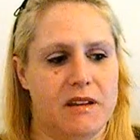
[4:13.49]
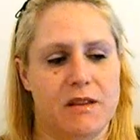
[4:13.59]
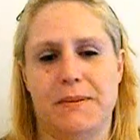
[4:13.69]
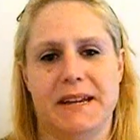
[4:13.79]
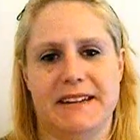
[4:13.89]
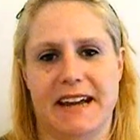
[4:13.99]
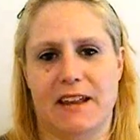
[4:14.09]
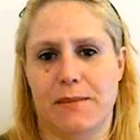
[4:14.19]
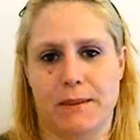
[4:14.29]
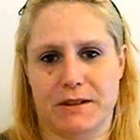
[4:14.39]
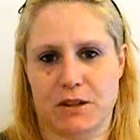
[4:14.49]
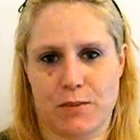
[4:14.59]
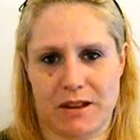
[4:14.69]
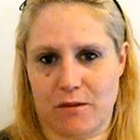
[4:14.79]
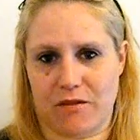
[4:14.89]
the PDA, the public
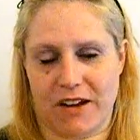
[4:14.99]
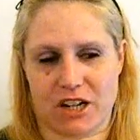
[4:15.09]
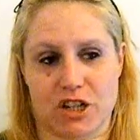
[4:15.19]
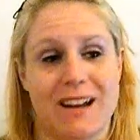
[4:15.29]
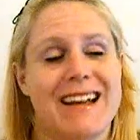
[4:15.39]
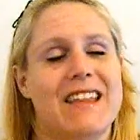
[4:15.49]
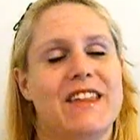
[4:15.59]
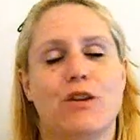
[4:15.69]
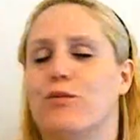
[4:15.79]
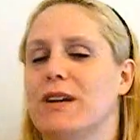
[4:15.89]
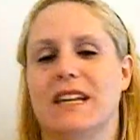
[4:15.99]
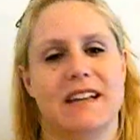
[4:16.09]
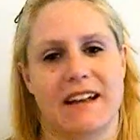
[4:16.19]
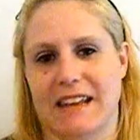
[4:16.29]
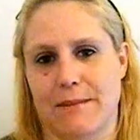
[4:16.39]
displays of affection, they're really
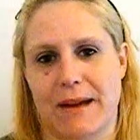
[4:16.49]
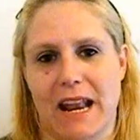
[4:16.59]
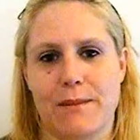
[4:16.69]
not that bad.